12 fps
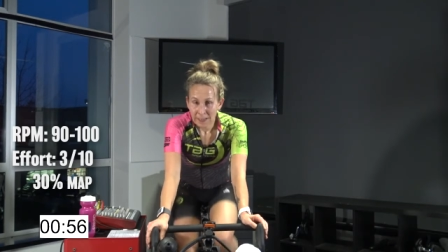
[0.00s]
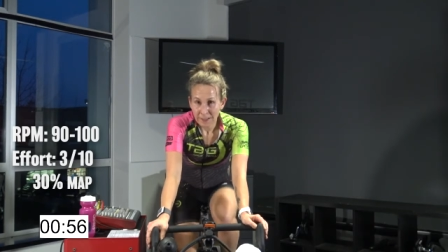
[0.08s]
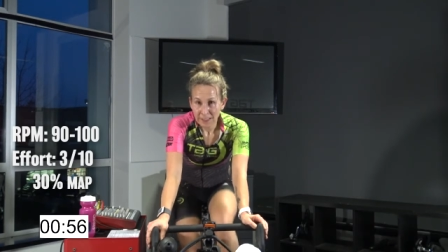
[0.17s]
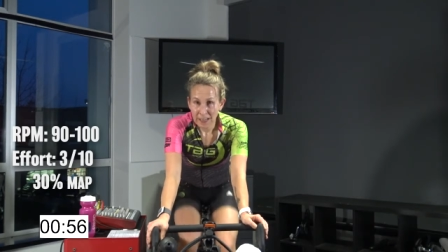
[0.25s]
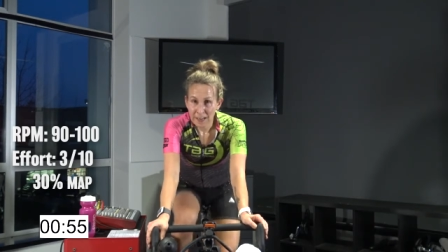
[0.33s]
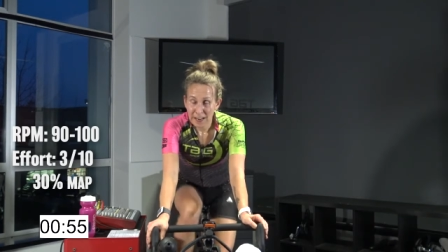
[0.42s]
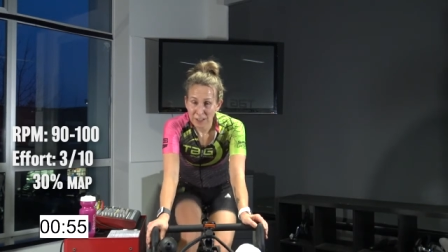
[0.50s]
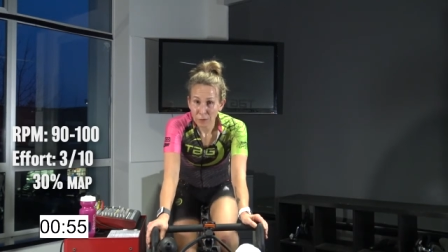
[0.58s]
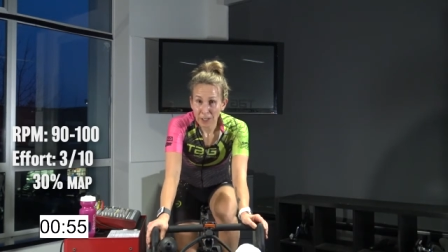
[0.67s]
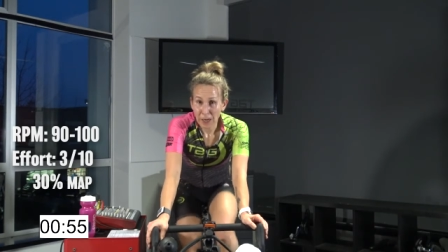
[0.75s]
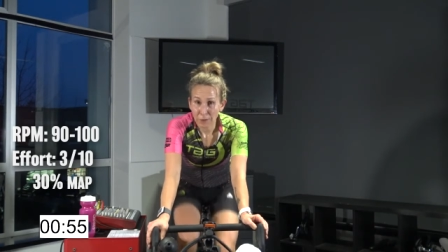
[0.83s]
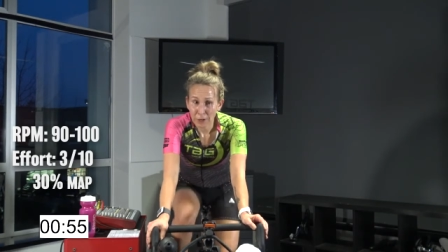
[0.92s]
Let's get a nice
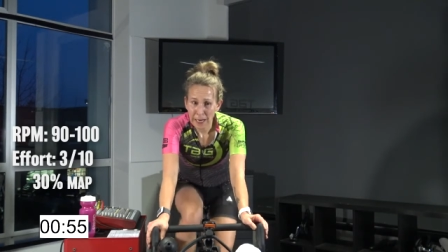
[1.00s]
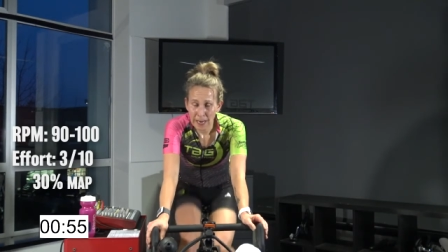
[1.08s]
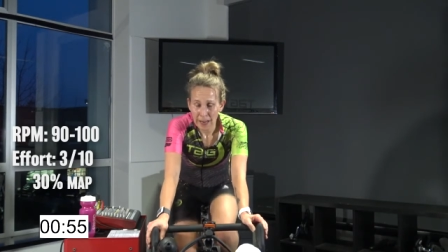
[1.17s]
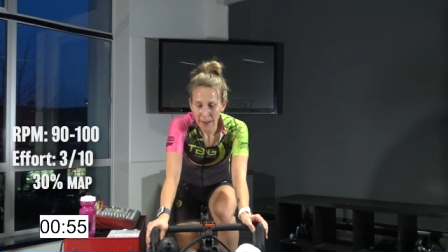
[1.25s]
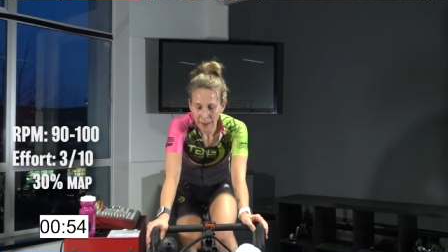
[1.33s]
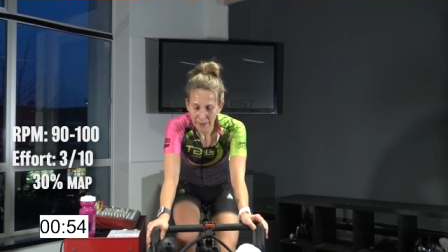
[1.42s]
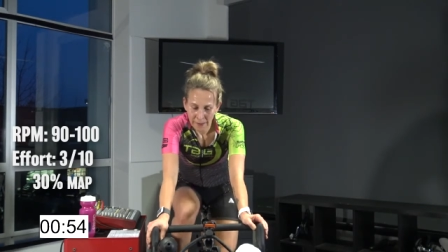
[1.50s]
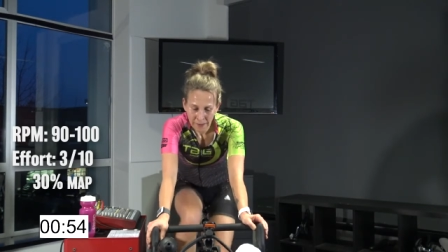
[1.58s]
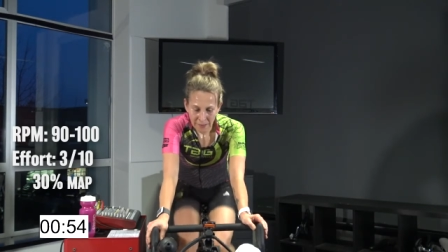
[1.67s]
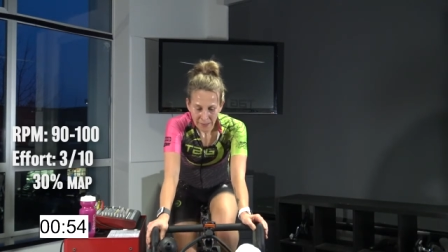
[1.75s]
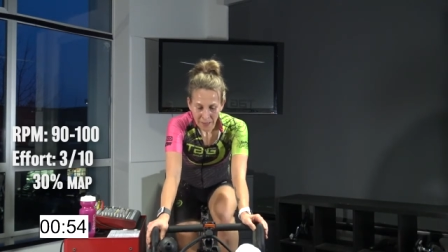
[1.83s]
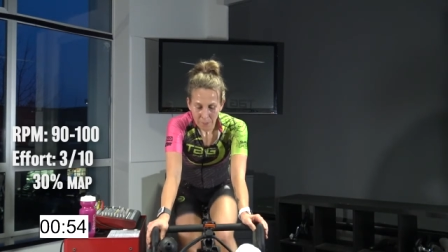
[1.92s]
recovery
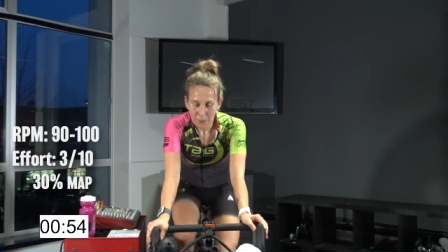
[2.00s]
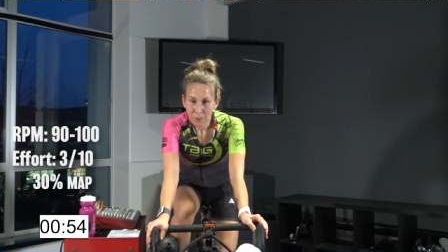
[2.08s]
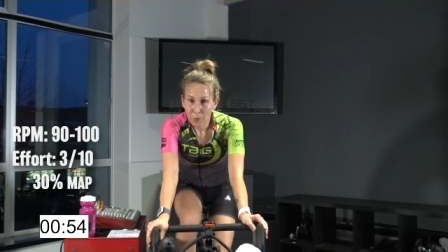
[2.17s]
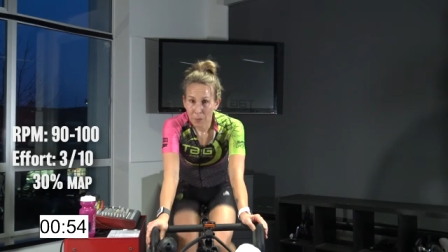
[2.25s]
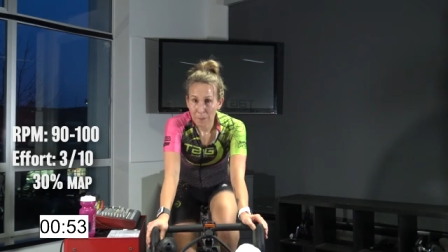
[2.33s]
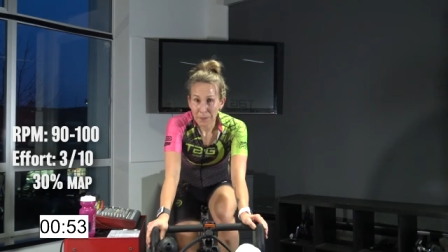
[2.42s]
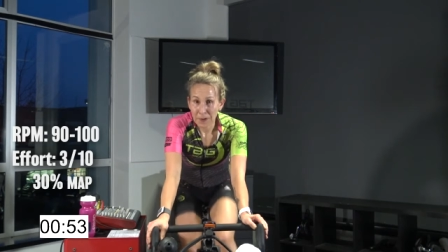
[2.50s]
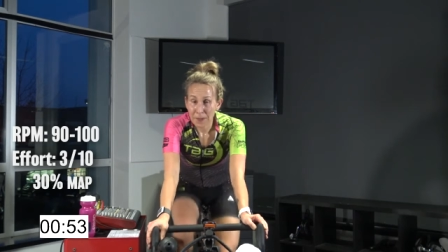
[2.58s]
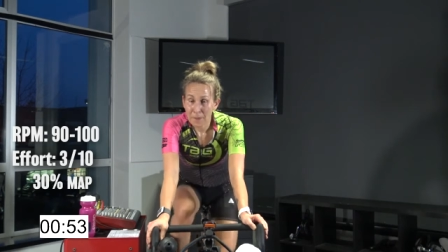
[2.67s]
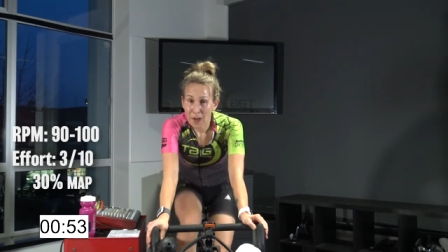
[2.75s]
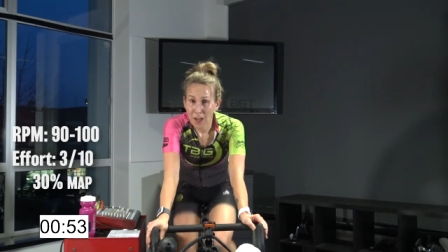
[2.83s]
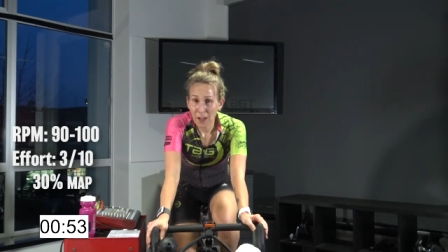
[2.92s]
before we burn
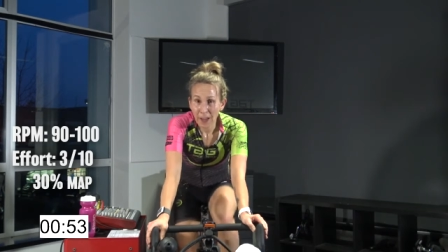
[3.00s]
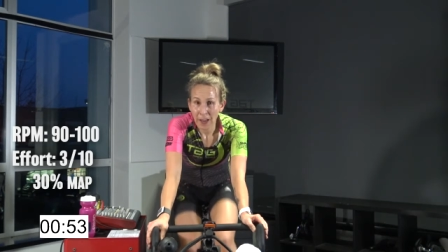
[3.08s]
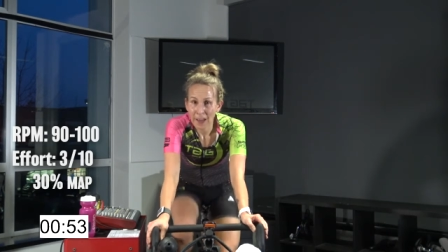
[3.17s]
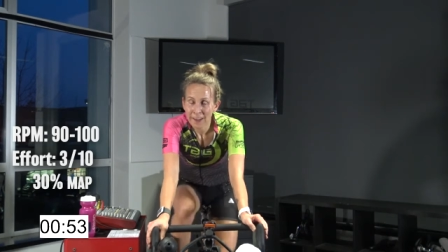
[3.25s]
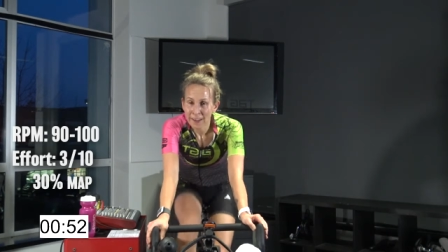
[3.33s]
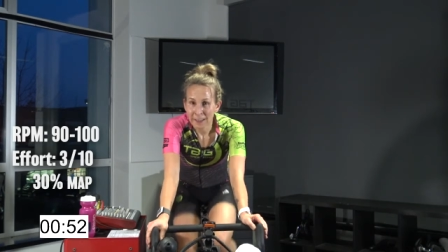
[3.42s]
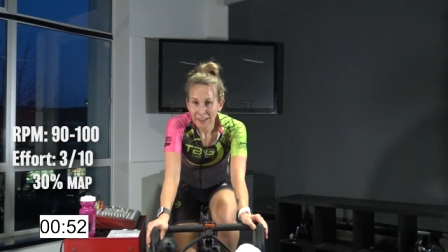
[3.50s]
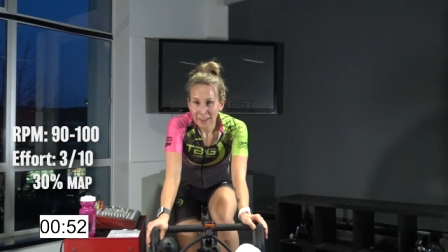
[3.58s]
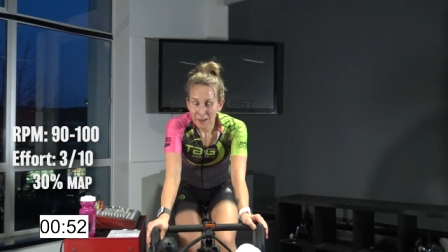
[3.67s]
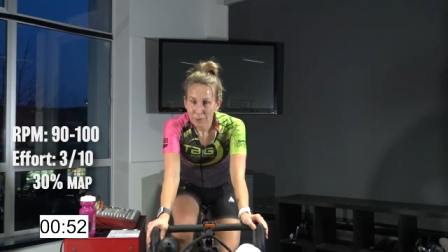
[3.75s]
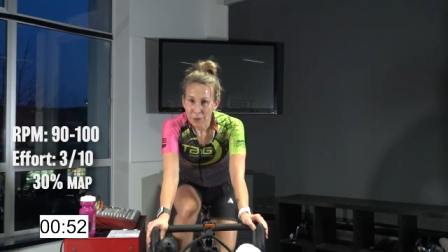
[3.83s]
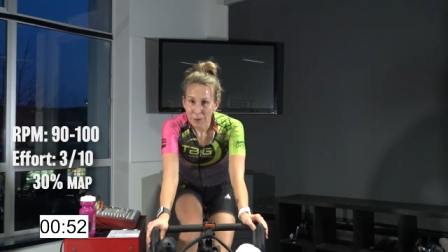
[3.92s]
them all
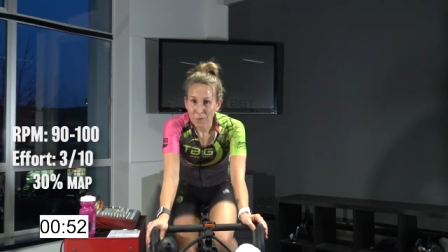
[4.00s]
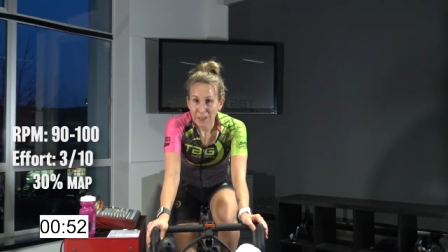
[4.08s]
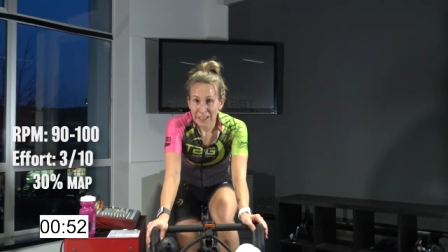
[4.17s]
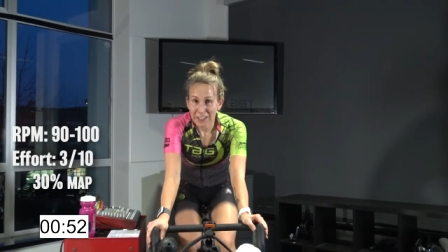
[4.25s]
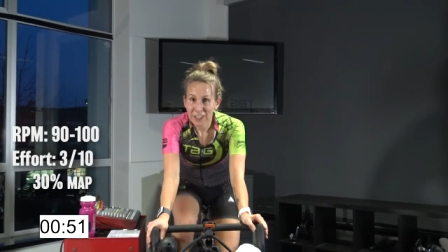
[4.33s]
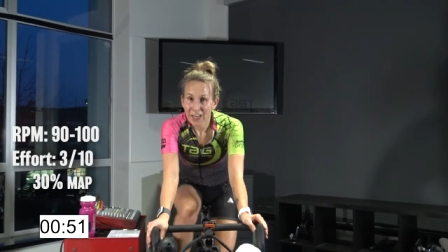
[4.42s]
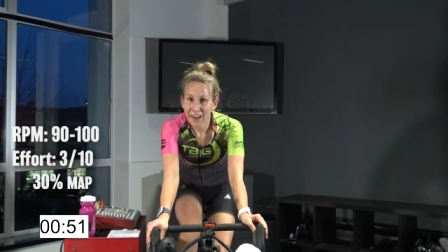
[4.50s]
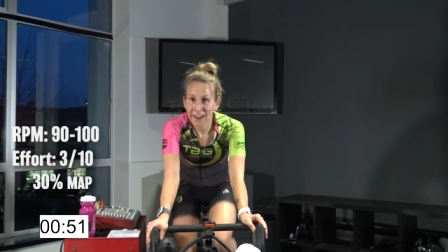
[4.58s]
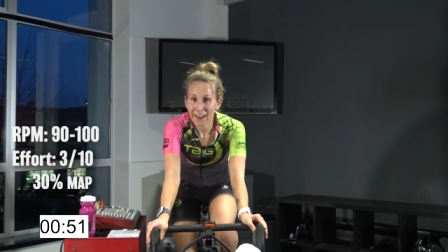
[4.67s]
for the finish,